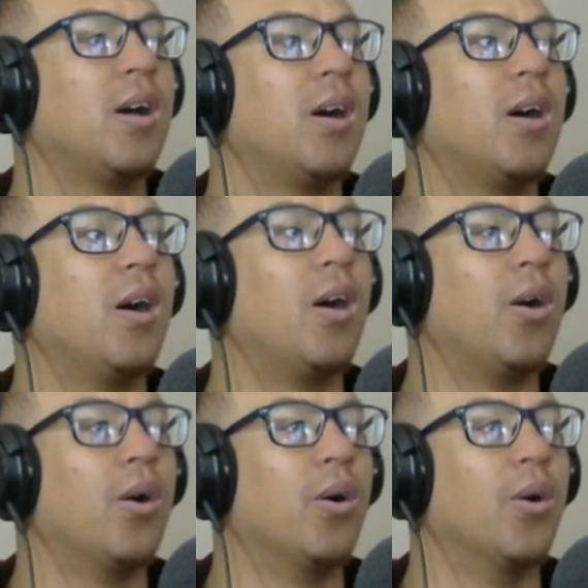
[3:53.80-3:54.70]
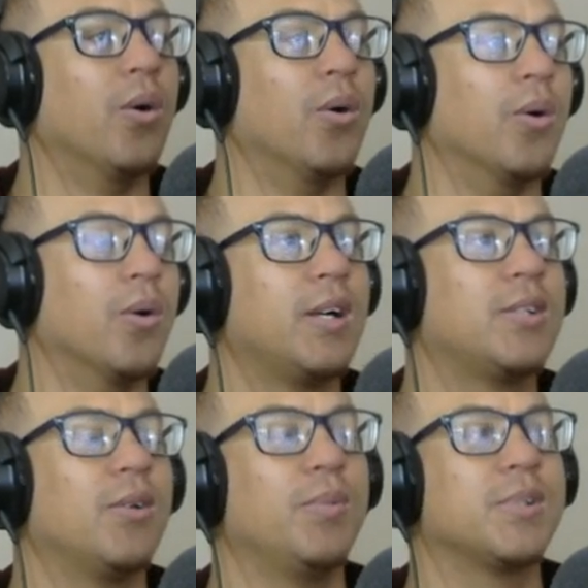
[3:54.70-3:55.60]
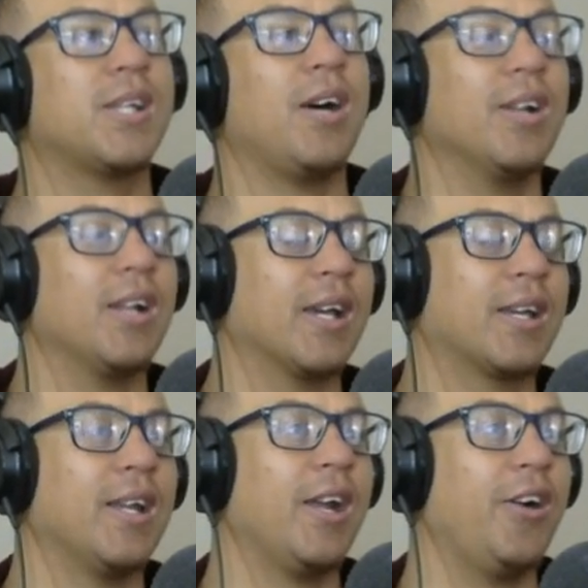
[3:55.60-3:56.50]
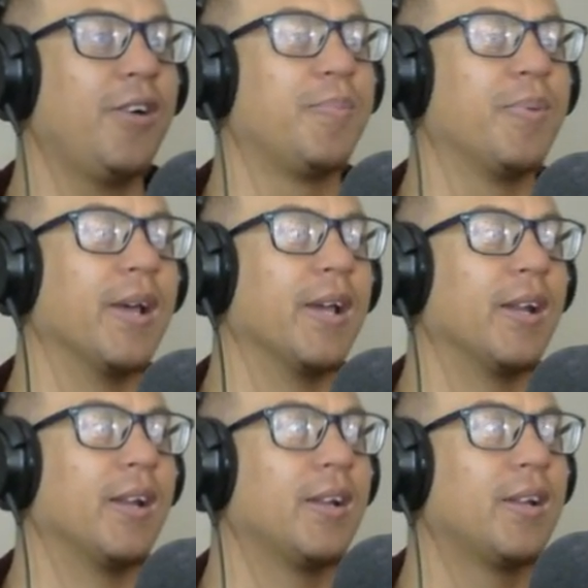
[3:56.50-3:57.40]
Oh. It almost sounded like an aeroplane.